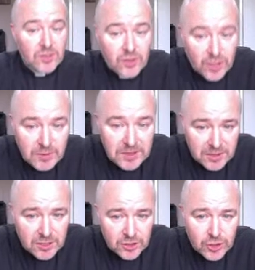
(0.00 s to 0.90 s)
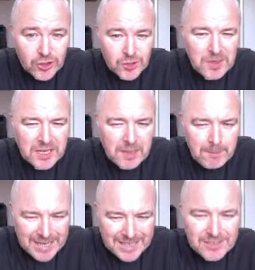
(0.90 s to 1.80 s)
the Corinthian church being a
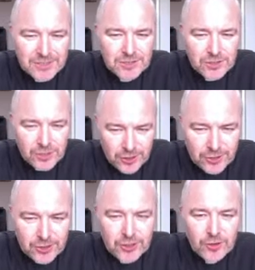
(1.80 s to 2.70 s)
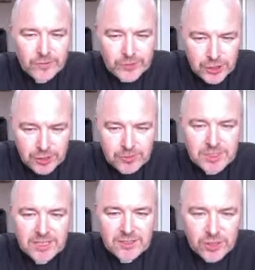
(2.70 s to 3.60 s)
mixed church of Jews
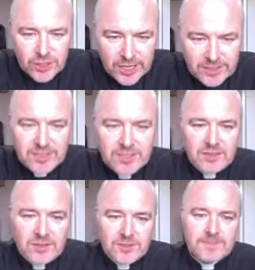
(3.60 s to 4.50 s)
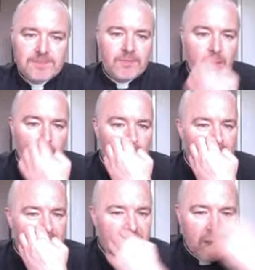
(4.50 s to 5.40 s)
and Gentiles.
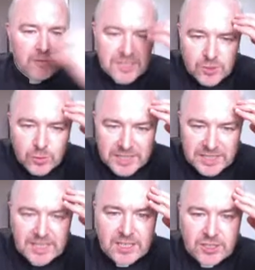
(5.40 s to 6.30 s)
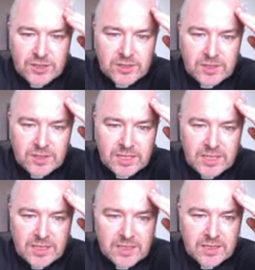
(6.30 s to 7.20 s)
There is no indication that
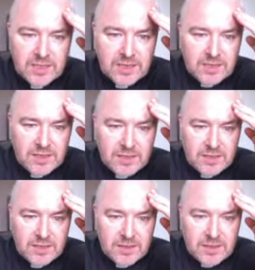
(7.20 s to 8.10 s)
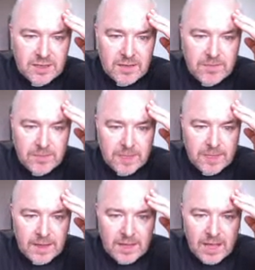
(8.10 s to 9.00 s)
they
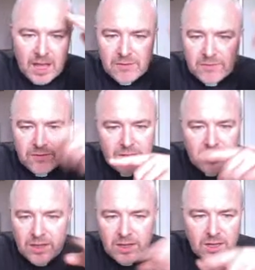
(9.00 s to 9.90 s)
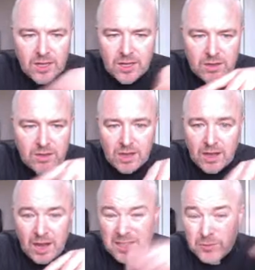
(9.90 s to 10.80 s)
have
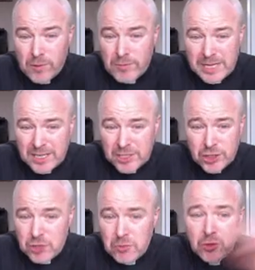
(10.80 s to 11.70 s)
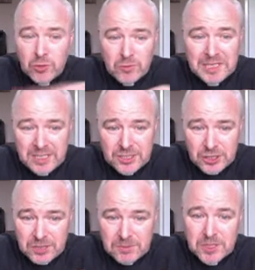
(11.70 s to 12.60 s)
either a relationship or no
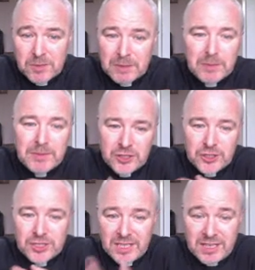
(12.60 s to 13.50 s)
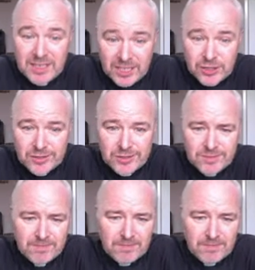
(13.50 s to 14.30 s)
relationship to the people mentioned in Galatians.